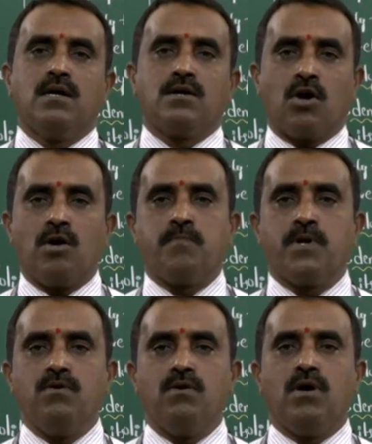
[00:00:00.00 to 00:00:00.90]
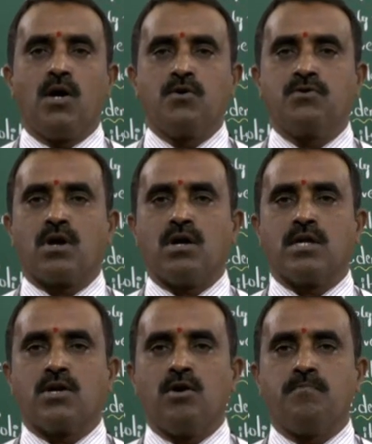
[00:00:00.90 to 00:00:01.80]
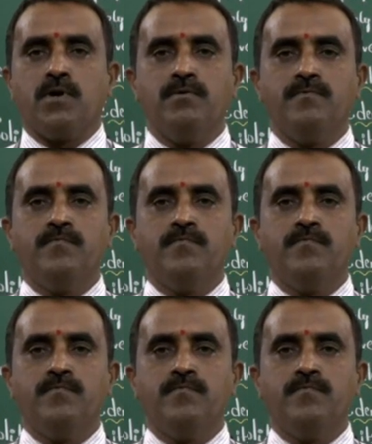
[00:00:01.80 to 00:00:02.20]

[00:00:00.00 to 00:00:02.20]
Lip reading: top view, how to draw the top view.